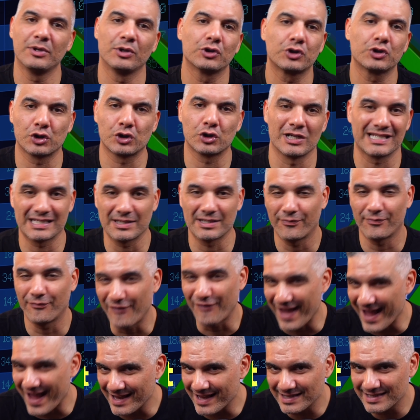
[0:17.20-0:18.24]
build trust
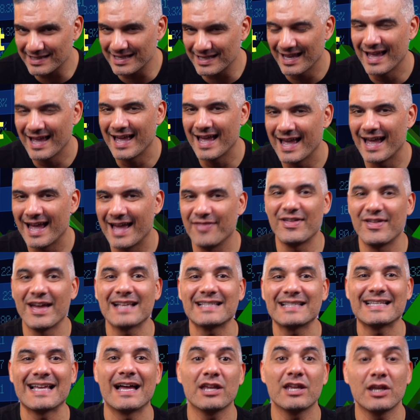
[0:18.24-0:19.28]
fast, and
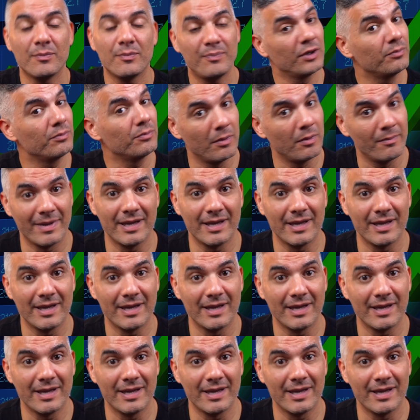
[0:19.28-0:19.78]
that's how you build